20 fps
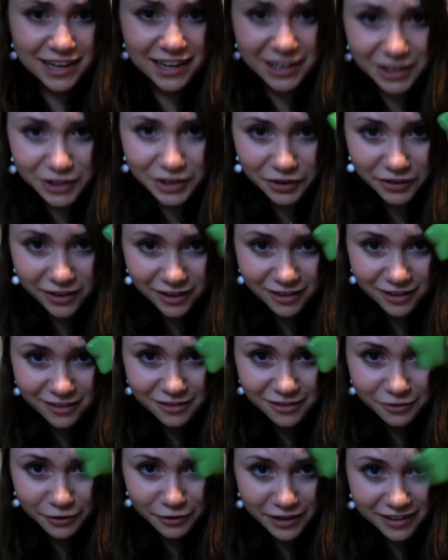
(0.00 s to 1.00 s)
Cute little
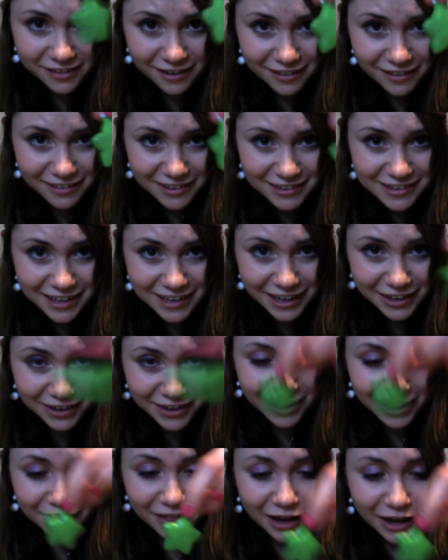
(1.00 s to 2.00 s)
soy sauce container.
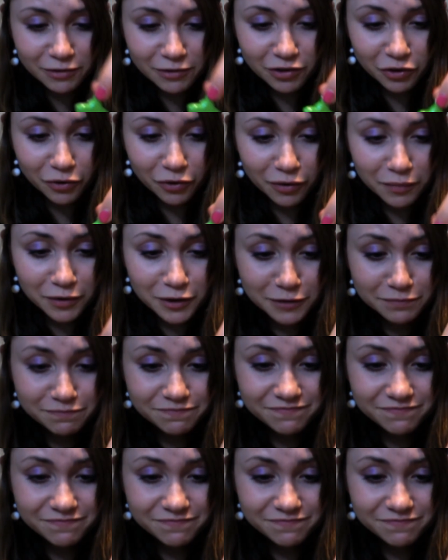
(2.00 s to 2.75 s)
I thought it was adorable.